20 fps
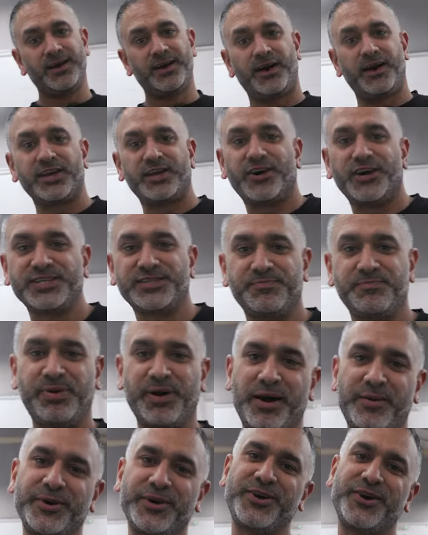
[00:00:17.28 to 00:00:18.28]
Hi guys,
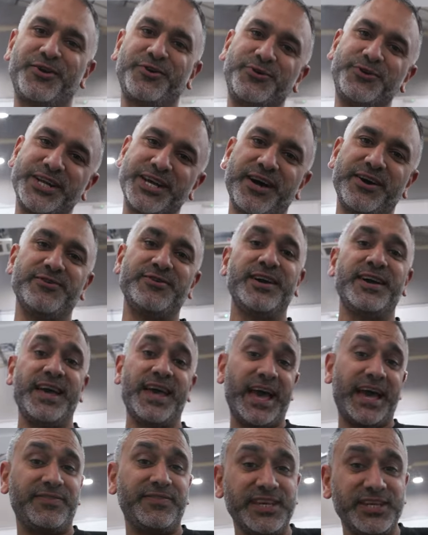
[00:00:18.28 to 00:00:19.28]
Palm Car Audio,
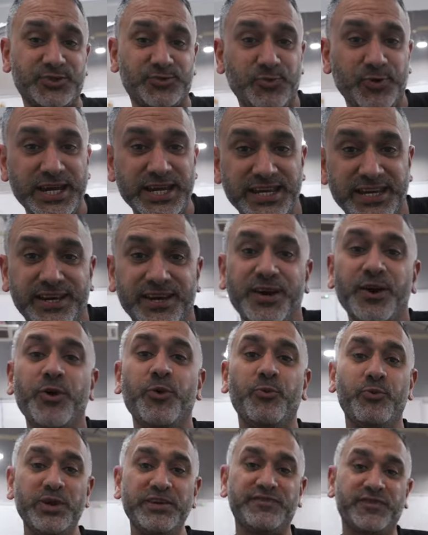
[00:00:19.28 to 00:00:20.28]
and this week
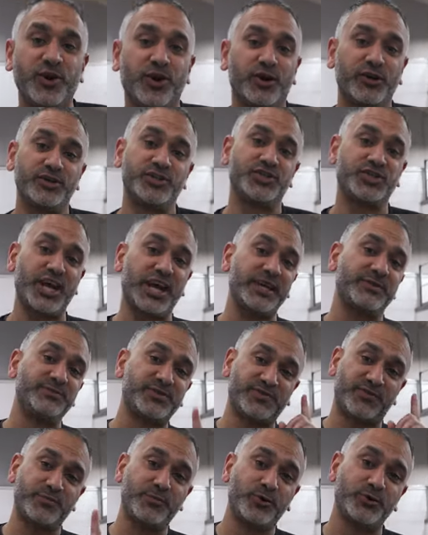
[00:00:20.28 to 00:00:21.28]
we've got
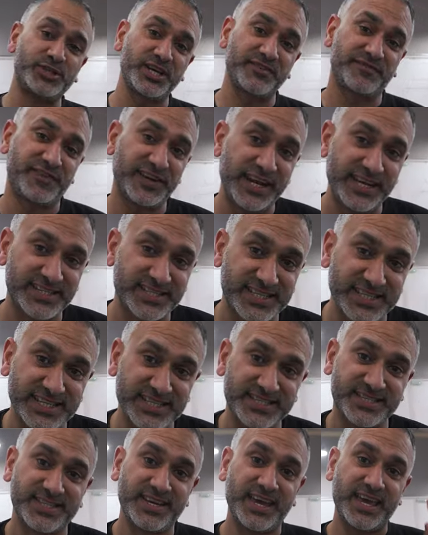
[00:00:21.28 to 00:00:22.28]
James from Auto
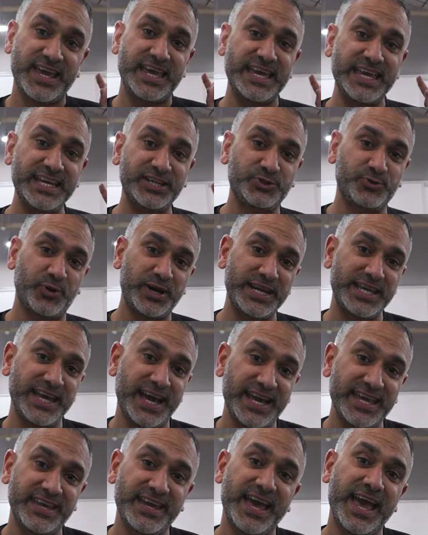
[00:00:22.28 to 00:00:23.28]
Finesse's
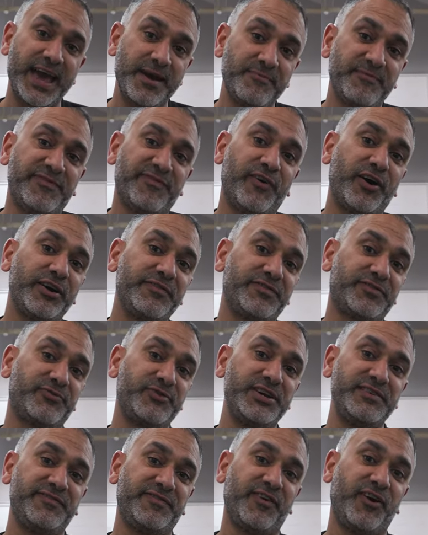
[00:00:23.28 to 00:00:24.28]
E28
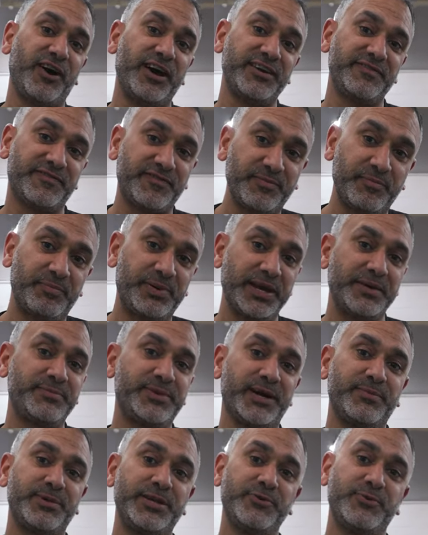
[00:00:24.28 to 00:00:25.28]
M535
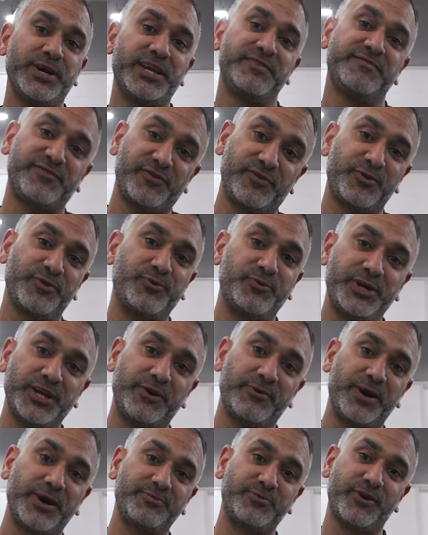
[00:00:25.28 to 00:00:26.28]
BMW in for an
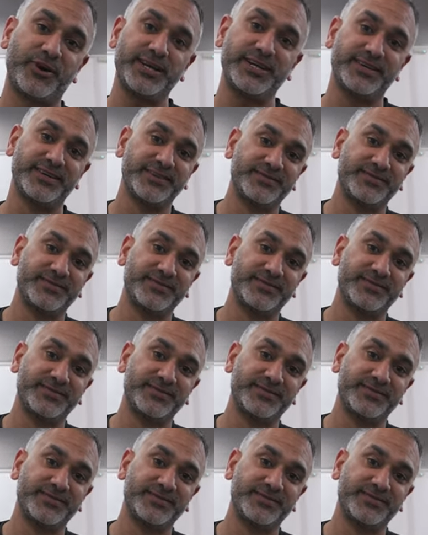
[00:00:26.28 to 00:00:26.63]
audio upgrade.